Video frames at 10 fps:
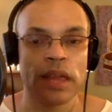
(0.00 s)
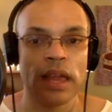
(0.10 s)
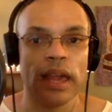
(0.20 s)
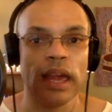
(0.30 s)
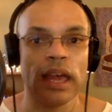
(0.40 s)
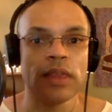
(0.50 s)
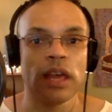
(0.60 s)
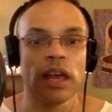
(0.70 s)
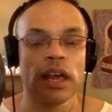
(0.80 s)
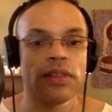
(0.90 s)
And
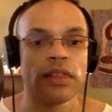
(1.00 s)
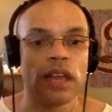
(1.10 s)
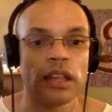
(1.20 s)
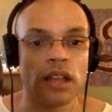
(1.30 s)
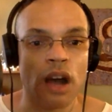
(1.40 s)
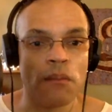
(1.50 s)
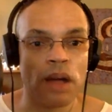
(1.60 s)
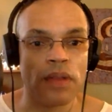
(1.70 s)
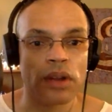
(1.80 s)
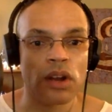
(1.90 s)
her
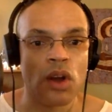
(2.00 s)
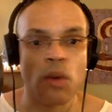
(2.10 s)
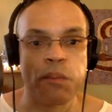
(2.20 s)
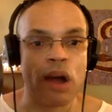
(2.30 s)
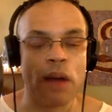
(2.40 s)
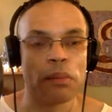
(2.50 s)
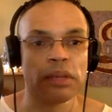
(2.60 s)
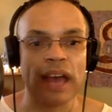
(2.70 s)
mother would probably,